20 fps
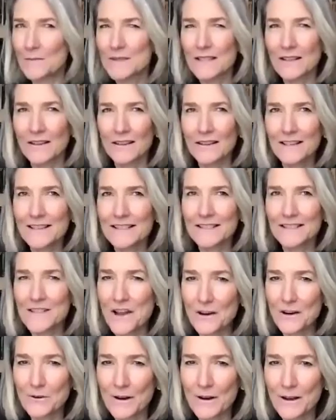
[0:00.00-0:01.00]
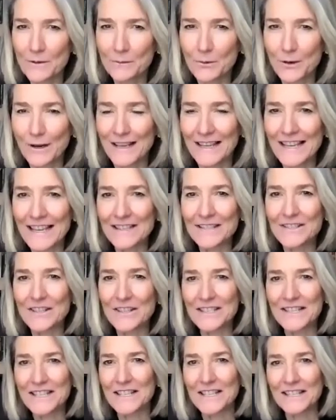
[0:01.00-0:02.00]
sorry, it's not groundbreaking.
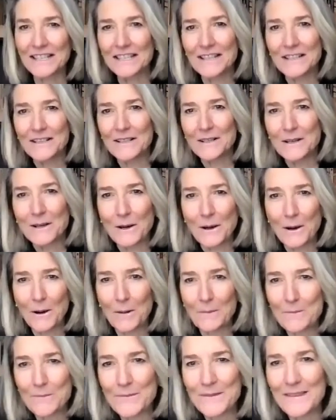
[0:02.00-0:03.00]
Just kidding. And